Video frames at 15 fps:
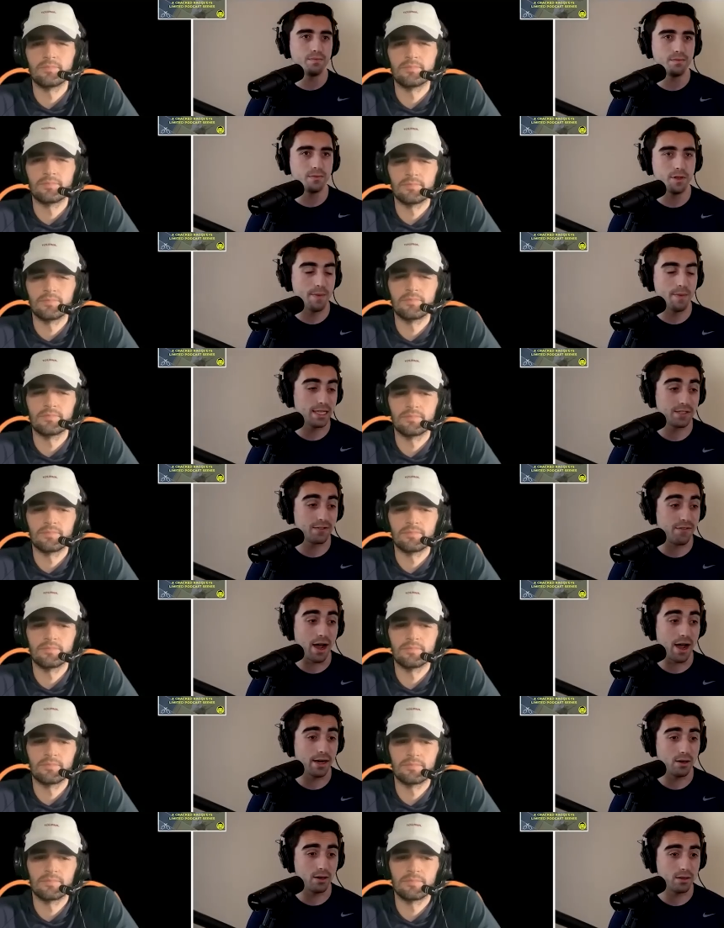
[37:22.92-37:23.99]
Speaker 1: the men's
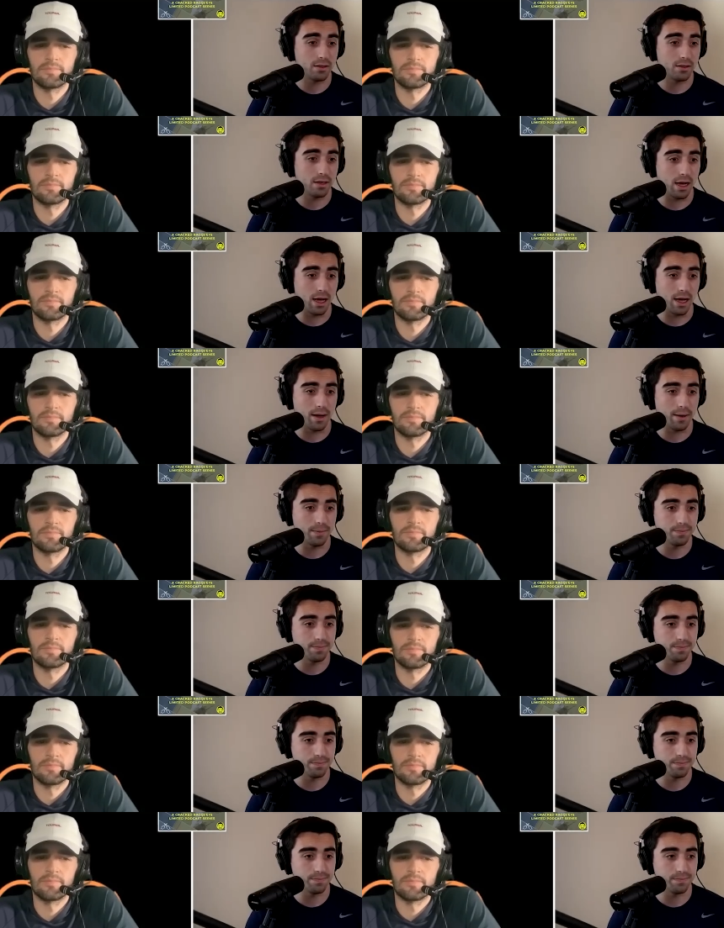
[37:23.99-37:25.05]
final?
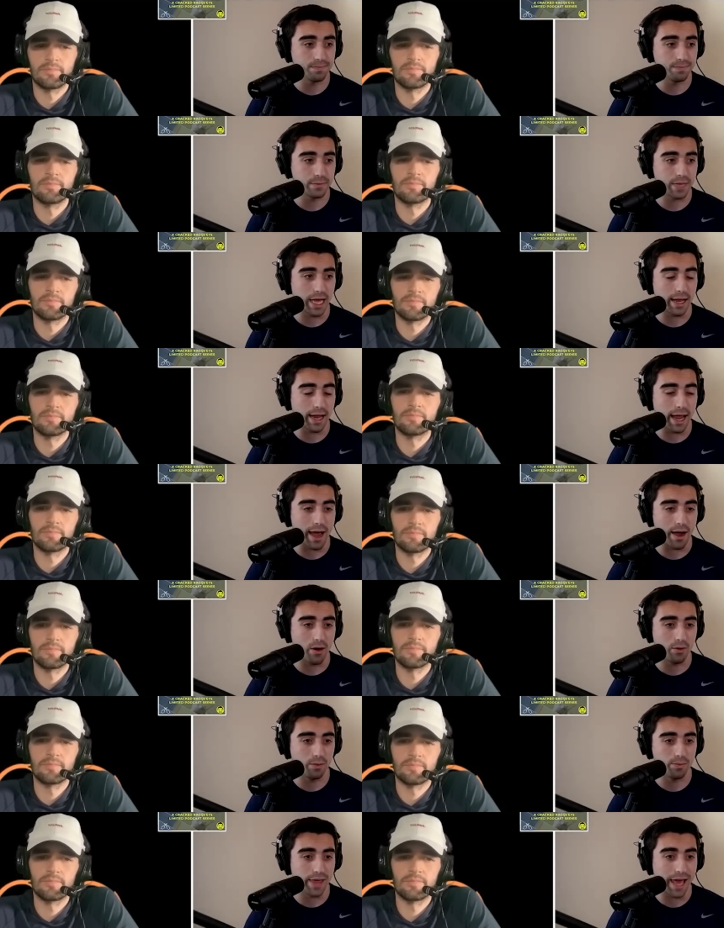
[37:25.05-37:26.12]
Um, and
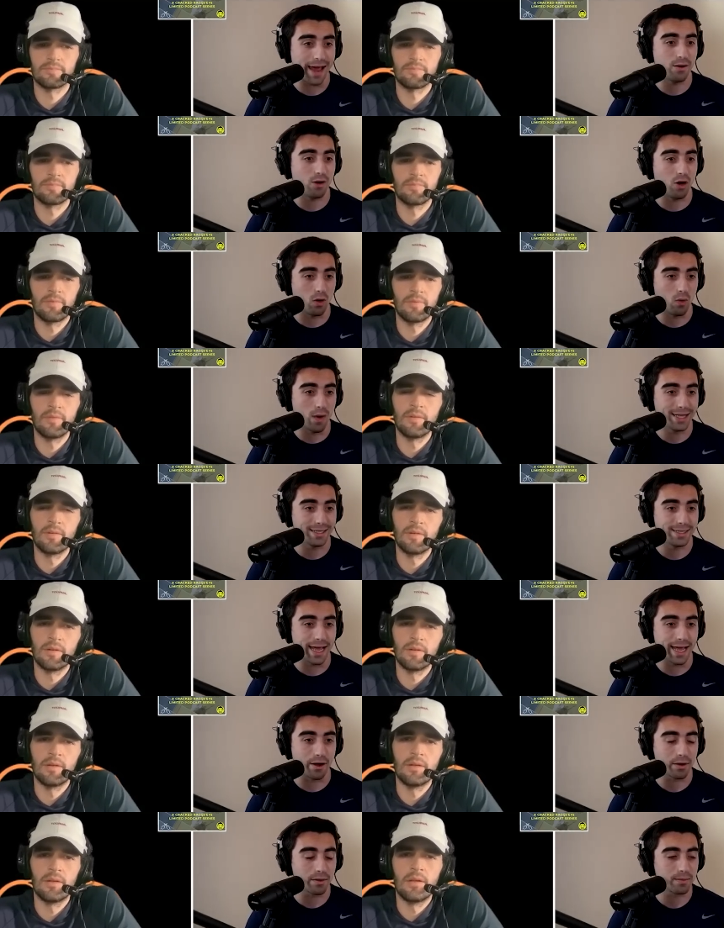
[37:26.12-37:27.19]
how that all went
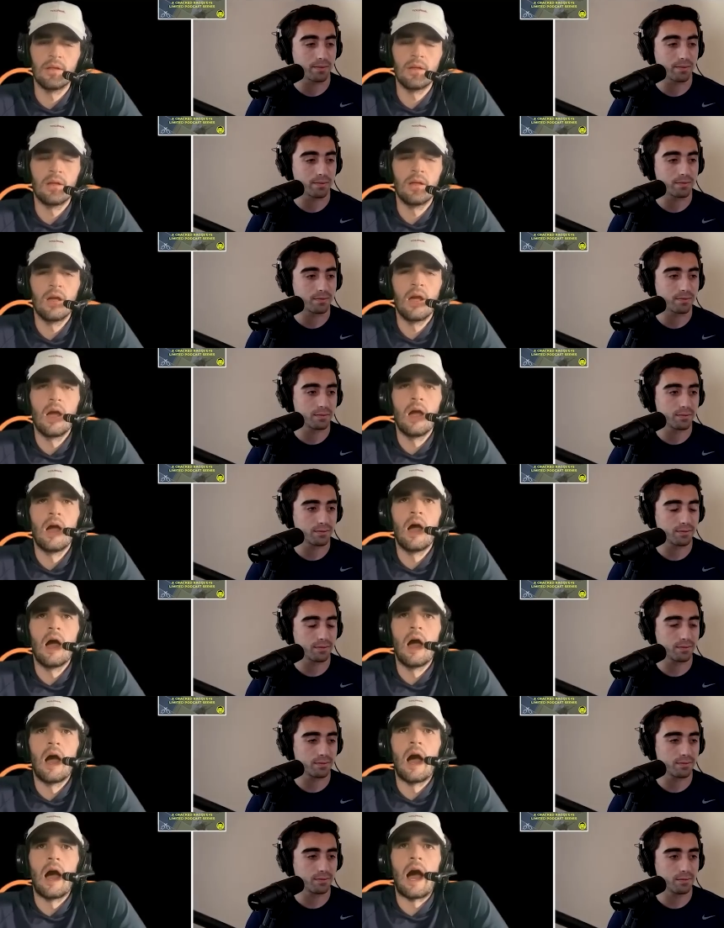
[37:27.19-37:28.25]
down.
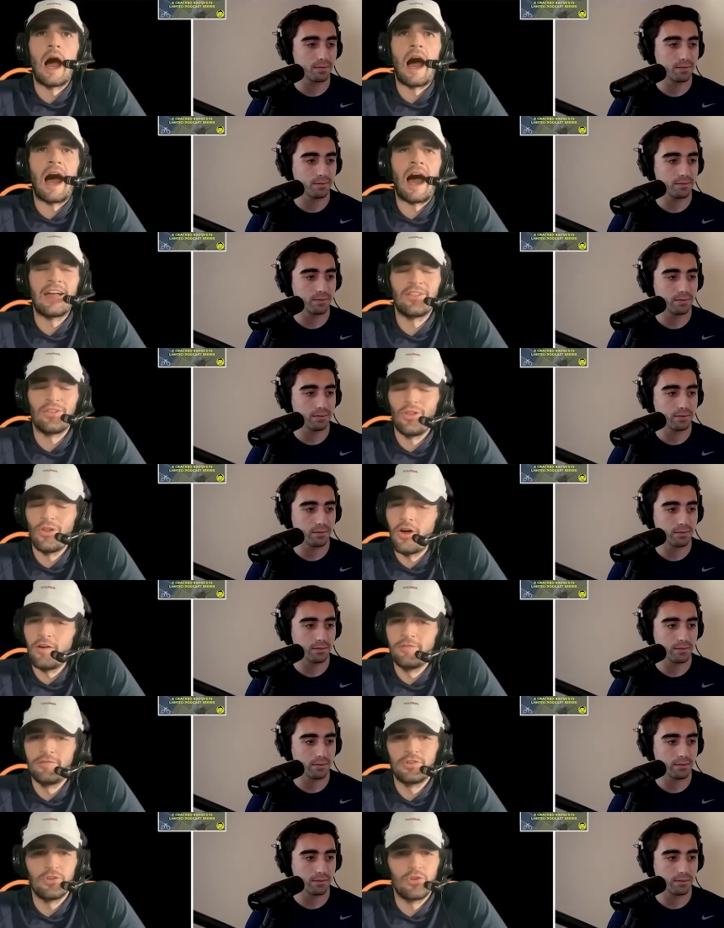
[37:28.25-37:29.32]
Speaker 2: I
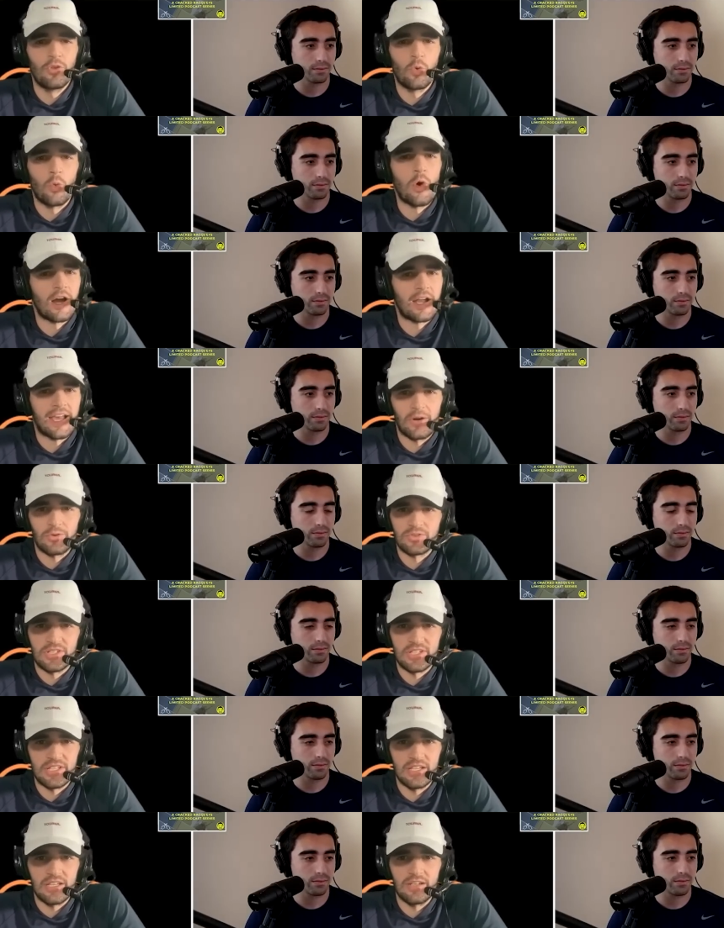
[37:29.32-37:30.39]
loved the walkout
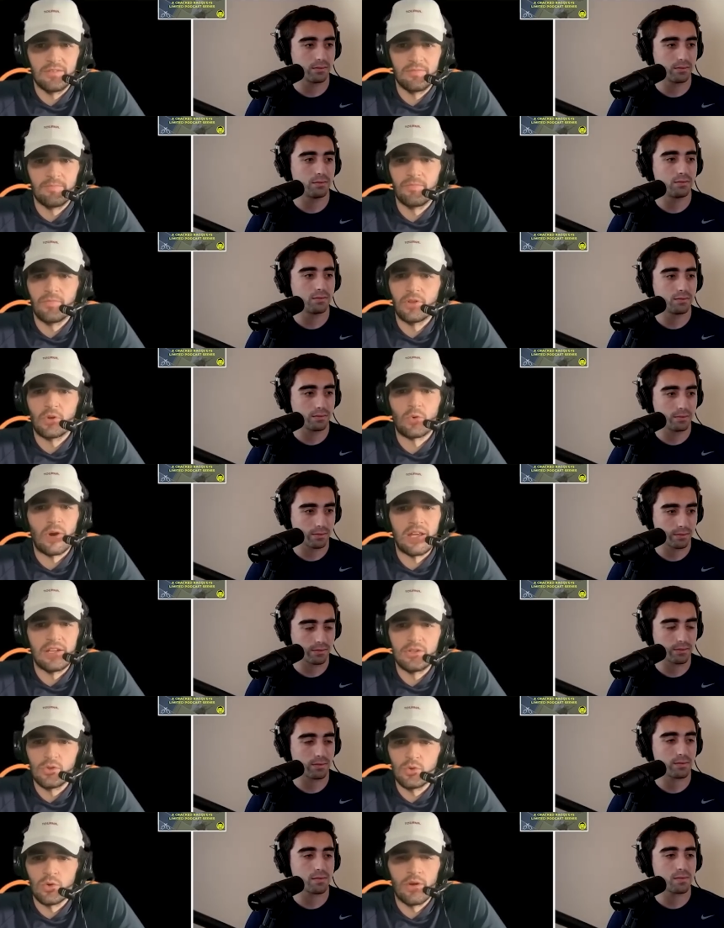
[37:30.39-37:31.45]
scene, the
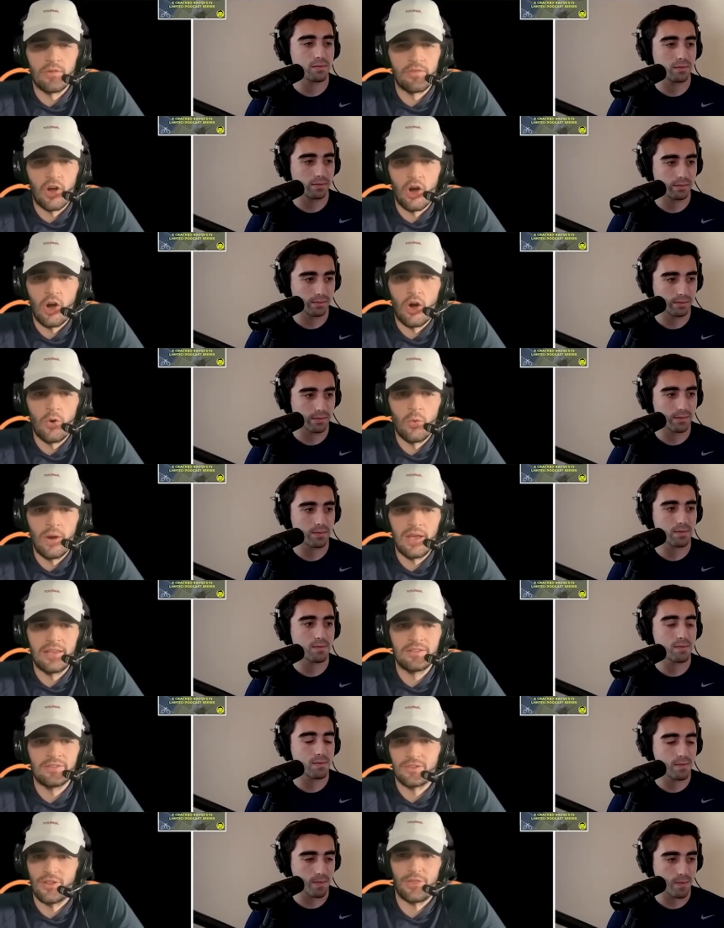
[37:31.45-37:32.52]
grandeur of the
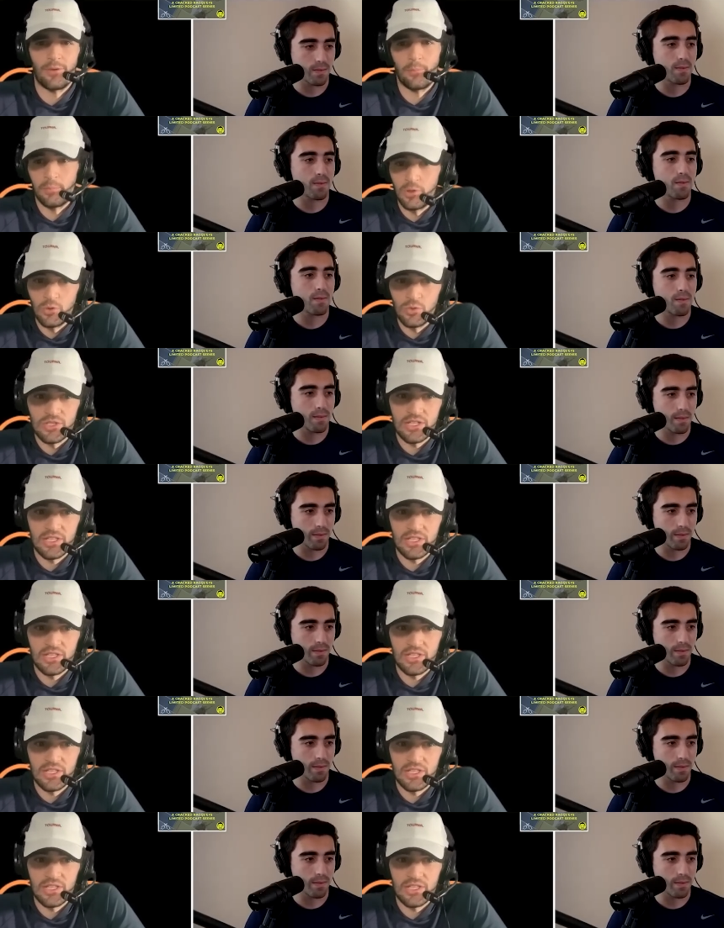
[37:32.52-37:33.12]
hallways, the music they